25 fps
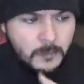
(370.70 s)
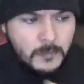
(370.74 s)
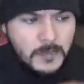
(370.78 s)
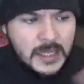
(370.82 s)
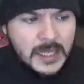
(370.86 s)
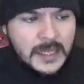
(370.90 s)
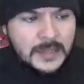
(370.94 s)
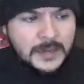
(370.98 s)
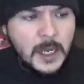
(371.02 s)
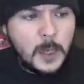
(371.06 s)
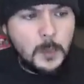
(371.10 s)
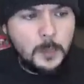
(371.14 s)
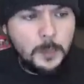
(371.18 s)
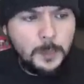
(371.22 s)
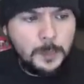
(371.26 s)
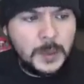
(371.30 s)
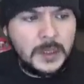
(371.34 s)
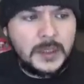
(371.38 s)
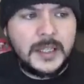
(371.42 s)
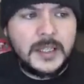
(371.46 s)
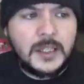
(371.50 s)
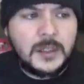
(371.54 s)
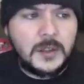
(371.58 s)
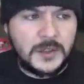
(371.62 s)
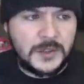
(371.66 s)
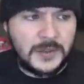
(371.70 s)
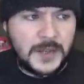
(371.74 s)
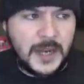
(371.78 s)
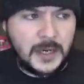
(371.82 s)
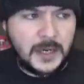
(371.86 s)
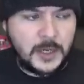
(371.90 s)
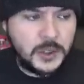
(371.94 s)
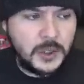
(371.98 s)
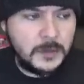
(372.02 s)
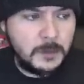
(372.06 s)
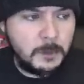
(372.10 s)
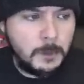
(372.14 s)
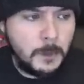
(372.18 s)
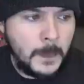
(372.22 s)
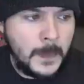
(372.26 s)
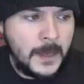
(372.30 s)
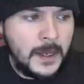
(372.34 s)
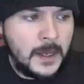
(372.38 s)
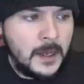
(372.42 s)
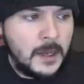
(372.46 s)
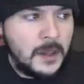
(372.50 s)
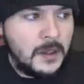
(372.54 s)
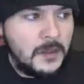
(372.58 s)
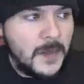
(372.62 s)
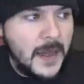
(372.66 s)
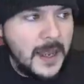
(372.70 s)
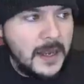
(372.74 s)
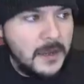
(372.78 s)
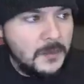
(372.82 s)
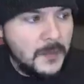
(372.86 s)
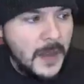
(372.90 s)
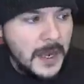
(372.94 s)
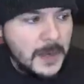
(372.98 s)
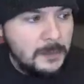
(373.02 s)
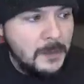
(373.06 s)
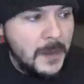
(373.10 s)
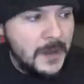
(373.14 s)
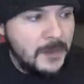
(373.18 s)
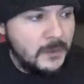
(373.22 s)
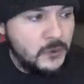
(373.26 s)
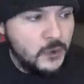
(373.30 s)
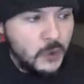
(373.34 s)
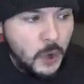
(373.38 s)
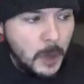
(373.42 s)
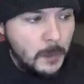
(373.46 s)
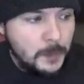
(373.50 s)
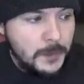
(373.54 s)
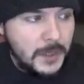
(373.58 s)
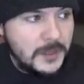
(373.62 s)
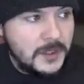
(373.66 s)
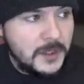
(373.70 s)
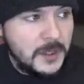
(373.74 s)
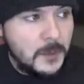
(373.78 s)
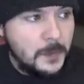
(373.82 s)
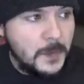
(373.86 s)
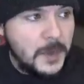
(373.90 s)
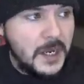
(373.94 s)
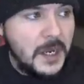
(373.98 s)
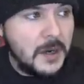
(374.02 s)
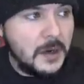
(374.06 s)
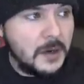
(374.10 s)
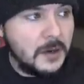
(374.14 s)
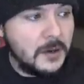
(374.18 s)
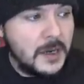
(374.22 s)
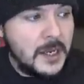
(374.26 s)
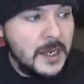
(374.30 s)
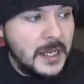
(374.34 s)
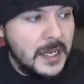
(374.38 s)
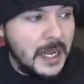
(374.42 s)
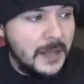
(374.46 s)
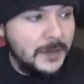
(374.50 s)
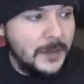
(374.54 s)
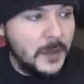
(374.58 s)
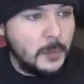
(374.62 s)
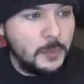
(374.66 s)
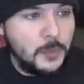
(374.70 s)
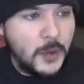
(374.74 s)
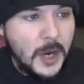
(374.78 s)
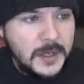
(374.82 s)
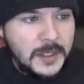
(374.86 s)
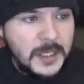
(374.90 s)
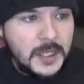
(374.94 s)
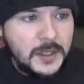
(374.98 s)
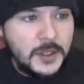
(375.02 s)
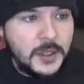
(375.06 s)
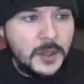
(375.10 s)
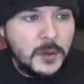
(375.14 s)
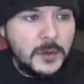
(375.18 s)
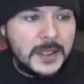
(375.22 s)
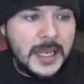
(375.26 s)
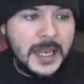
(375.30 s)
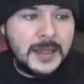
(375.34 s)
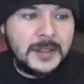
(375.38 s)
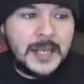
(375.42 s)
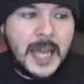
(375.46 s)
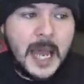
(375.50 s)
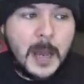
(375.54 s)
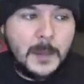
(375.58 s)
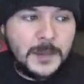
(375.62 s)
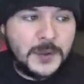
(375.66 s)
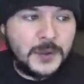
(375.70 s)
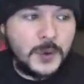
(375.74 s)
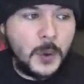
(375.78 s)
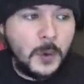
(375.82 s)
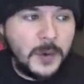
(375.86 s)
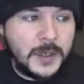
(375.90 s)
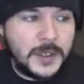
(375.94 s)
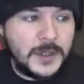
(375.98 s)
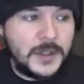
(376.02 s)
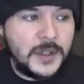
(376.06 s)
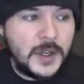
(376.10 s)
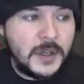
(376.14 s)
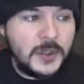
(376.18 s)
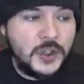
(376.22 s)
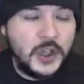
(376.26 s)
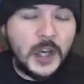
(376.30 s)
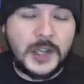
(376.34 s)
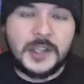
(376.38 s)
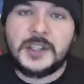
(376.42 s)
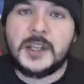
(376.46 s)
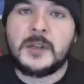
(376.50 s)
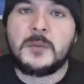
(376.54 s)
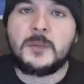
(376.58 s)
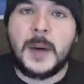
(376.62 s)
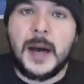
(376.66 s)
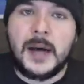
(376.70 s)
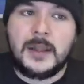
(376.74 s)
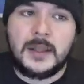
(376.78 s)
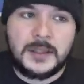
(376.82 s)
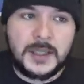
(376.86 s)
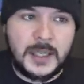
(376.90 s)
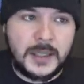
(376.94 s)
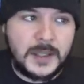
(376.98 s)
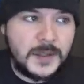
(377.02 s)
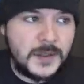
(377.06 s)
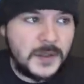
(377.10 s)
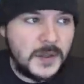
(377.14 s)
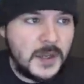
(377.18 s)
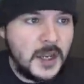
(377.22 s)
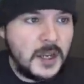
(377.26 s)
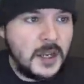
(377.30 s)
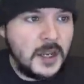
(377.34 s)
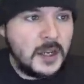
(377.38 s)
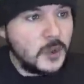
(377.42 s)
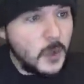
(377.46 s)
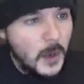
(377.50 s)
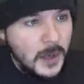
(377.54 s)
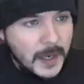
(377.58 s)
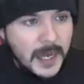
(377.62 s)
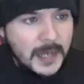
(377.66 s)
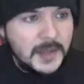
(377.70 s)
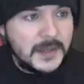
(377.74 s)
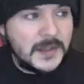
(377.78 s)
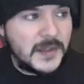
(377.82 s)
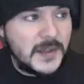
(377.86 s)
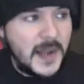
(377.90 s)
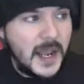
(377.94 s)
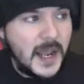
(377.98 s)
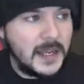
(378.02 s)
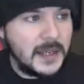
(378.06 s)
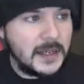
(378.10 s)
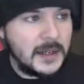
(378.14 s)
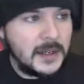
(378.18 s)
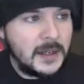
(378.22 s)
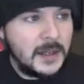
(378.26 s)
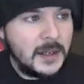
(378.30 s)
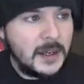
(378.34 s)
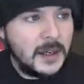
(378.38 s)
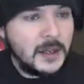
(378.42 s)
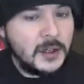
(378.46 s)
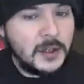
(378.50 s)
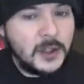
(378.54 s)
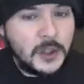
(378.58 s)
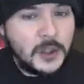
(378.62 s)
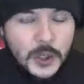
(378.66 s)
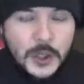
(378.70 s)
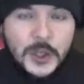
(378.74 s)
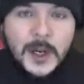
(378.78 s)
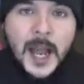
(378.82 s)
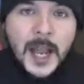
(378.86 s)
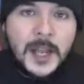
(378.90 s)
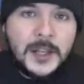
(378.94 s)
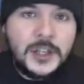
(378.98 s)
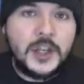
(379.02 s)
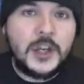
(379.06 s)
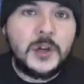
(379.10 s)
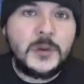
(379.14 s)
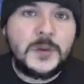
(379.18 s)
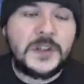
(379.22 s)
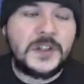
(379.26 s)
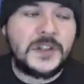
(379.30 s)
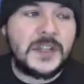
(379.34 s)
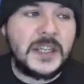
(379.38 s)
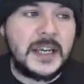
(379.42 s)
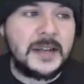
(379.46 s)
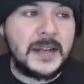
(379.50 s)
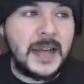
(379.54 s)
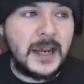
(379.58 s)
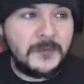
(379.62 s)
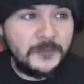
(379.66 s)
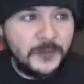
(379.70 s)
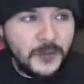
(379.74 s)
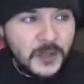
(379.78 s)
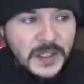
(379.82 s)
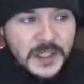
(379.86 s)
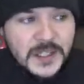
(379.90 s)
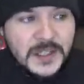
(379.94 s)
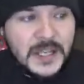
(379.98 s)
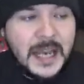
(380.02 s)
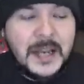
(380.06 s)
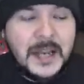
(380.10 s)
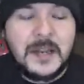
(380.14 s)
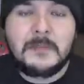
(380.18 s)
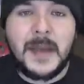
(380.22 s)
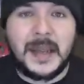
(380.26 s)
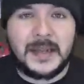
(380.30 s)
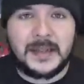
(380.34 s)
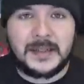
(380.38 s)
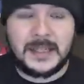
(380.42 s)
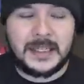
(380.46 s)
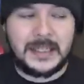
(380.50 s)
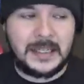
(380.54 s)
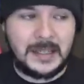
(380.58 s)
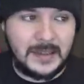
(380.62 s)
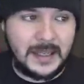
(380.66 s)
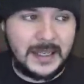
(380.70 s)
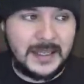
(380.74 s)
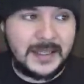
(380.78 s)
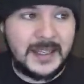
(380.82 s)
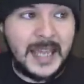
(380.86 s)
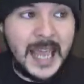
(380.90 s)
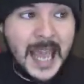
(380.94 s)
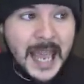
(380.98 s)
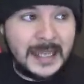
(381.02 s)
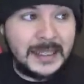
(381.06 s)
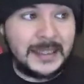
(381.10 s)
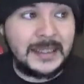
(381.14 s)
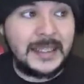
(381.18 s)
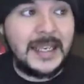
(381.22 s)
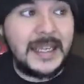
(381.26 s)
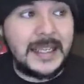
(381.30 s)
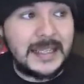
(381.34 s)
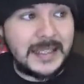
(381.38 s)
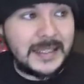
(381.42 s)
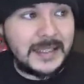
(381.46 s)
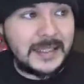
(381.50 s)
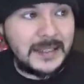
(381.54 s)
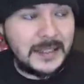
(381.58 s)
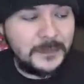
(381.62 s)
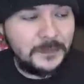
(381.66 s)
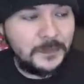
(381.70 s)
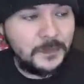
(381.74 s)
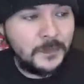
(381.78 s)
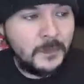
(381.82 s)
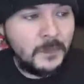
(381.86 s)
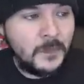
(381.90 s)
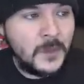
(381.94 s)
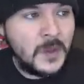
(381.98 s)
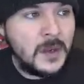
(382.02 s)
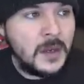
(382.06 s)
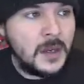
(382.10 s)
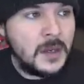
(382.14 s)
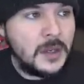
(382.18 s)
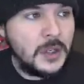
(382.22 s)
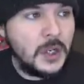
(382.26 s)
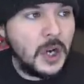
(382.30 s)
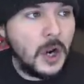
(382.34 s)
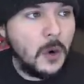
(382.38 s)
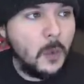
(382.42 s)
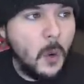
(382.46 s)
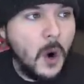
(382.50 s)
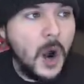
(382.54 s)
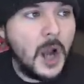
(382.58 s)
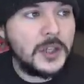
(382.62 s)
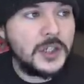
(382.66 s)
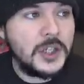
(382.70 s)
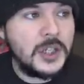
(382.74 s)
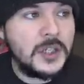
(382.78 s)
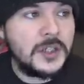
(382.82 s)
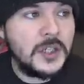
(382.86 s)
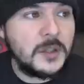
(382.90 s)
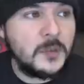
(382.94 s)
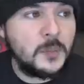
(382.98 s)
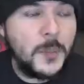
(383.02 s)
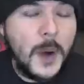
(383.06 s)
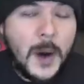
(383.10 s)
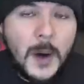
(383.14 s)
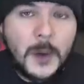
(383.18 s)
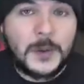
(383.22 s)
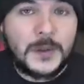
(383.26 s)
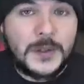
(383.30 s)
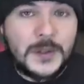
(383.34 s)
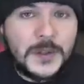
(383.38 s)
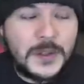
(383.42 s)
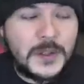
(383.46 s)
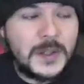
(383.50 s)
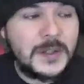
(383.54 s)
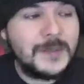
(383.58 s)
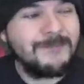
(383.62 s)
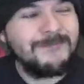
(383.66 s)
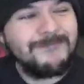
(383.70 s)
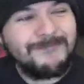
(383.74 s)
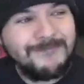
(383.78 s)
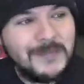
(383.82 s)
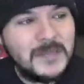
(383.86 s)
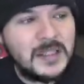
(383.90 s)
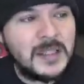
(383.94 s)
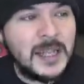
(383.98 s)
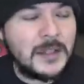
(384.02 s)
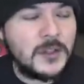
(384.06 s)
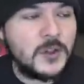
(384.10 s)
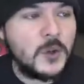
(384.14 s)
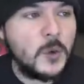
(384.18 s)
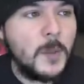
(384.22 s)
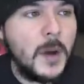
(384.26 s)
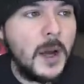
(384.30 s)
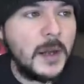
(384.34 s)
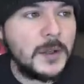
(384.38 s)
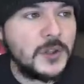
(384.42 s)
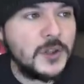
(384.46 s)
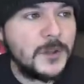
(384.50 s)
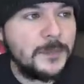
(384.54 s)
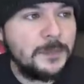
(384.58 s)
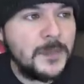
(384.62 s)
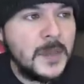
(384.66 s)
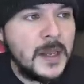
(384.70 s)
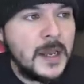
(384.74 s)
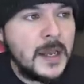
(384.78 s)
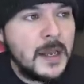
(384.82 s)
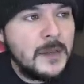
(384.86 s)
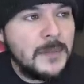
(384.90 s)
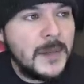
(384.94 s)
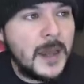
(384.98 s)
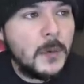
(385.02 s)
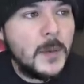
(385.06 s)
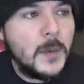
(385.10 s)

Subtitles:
in their political section, they Trump doesn't appear in their breaking news and top stories, just in politics. So I gotta say, good on you, CNN, for segmenting this, at least. You know, Washington Post, not so much. Then